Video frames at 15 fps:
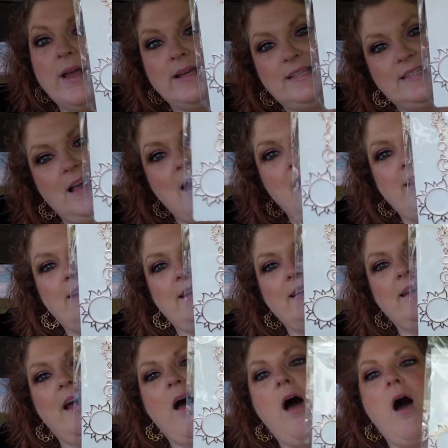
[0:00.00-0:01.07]

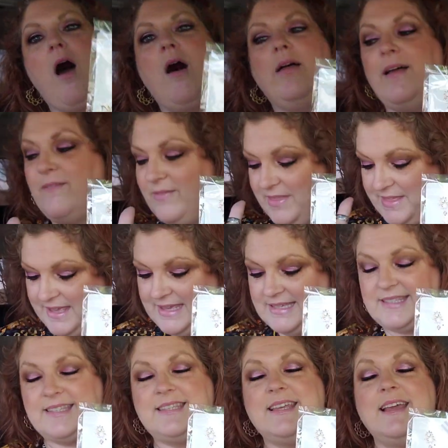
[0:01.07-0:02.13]
excited. All of
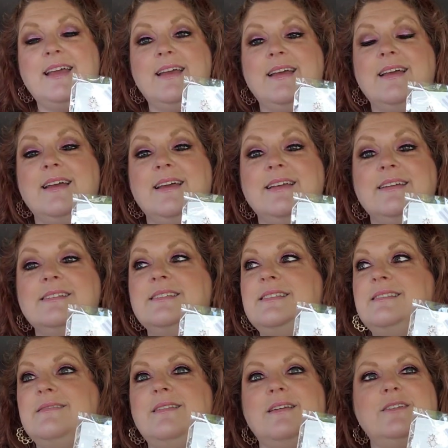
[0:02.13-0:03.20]
this
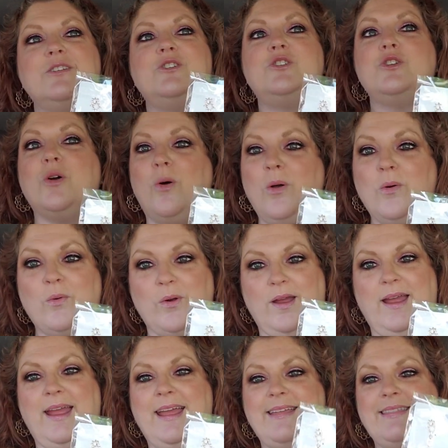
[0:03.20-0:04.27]

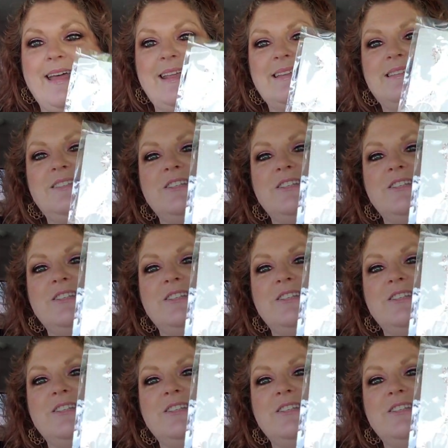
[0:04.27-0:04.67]
jewelry that is